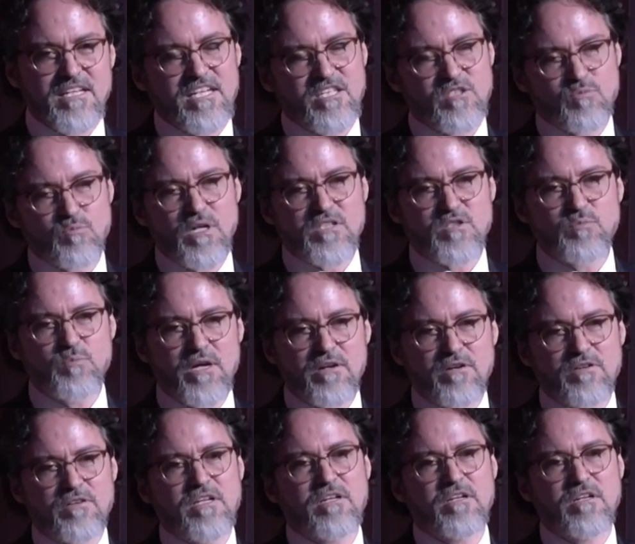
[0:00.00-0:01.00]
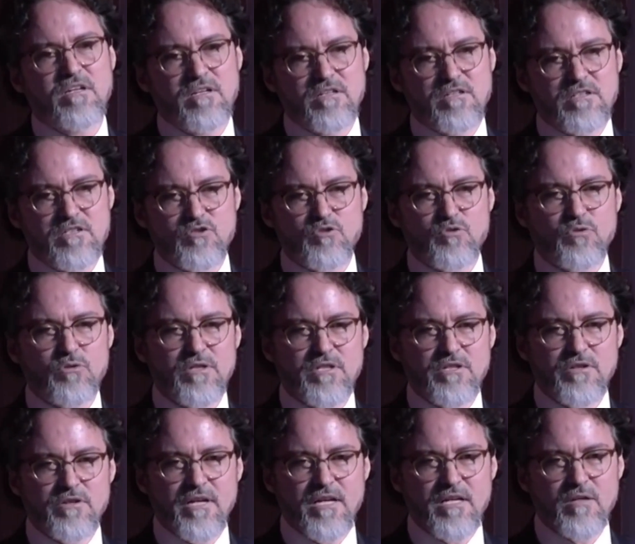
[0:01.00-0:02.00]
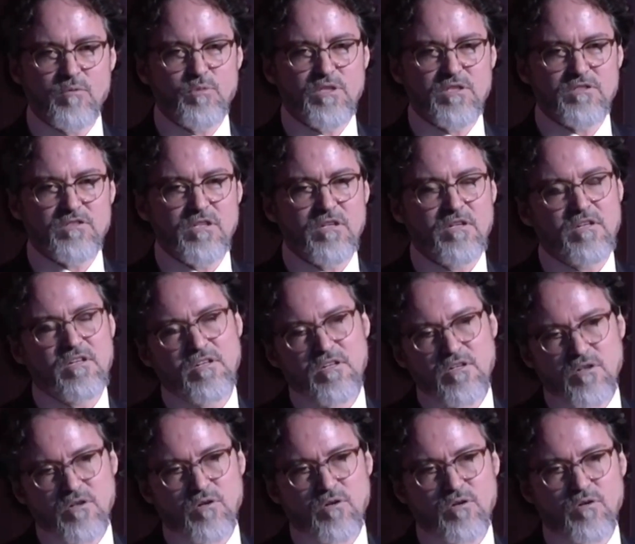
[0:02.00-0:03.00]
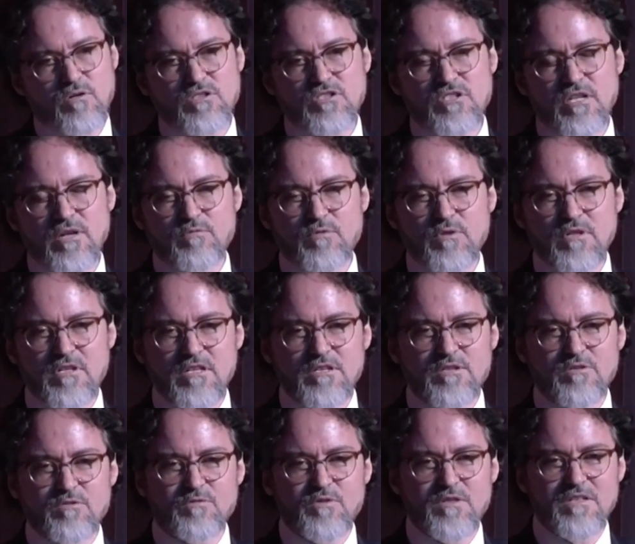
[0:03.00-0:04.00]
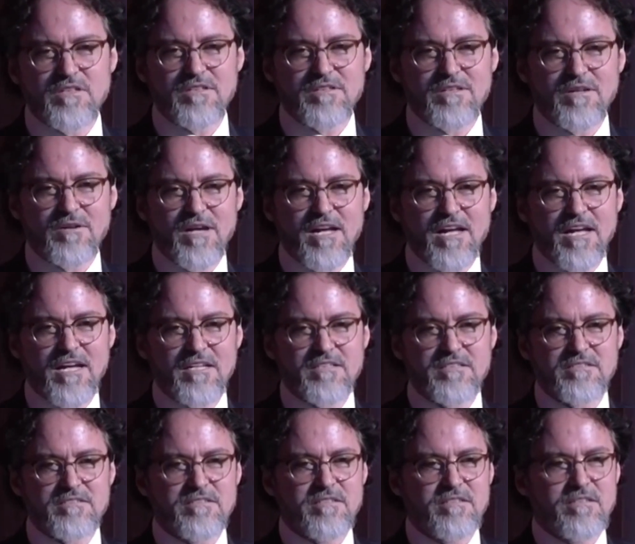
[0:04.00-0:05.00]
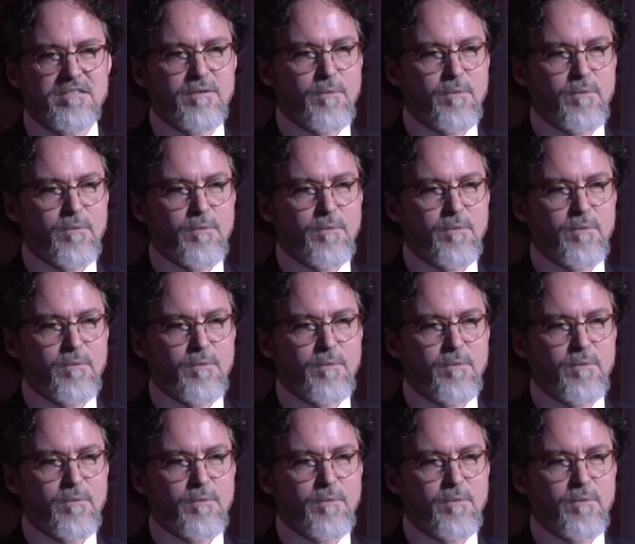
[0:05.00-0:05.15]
It's much better than destroying your enemies or suffering a defeat at their hands.